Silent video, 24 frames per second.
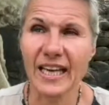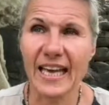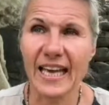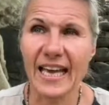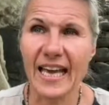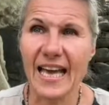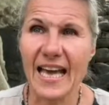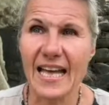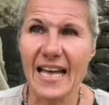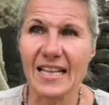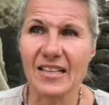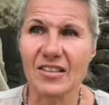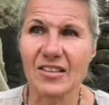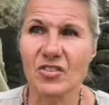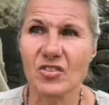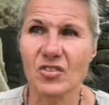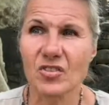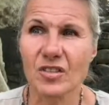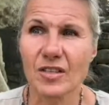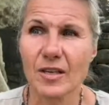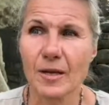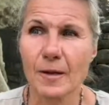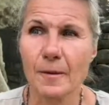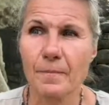And
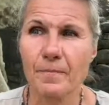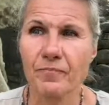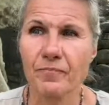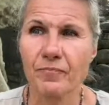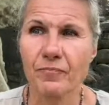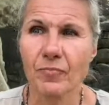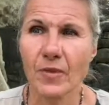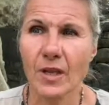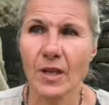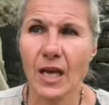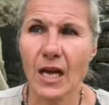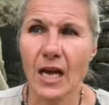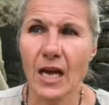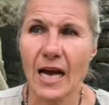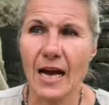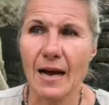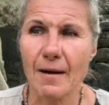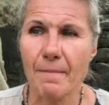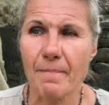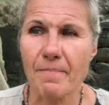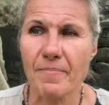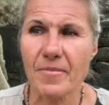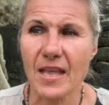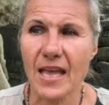
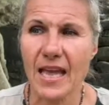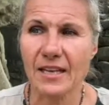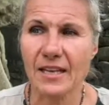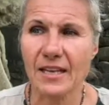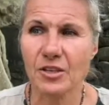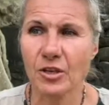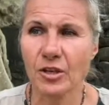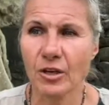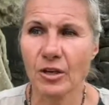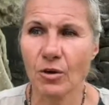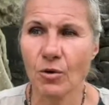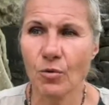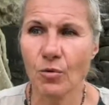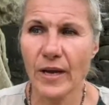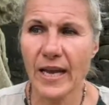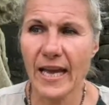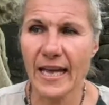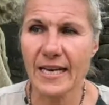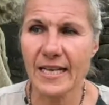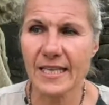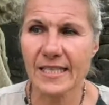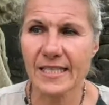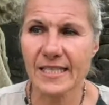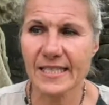And
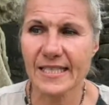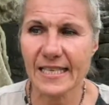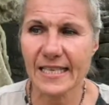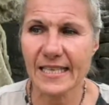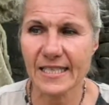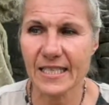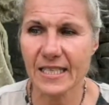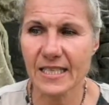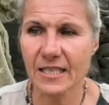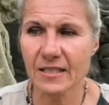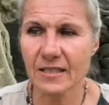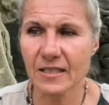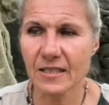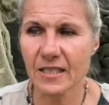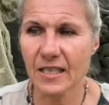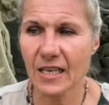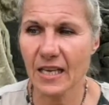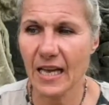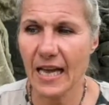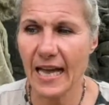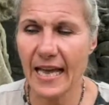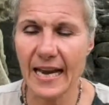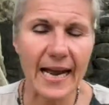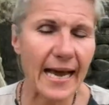and it doesn't,
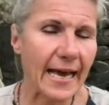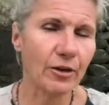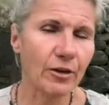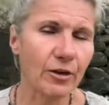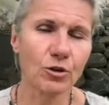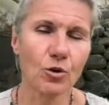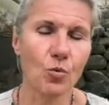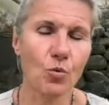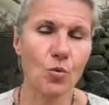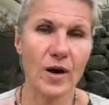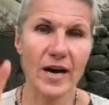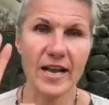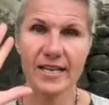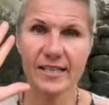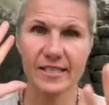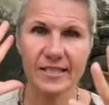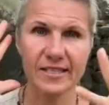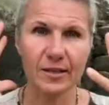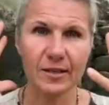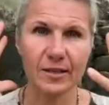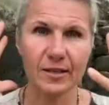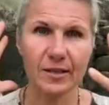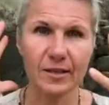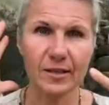I don't know what, it's
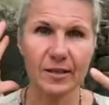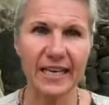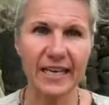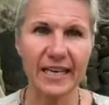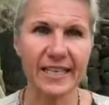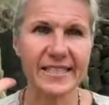almost like a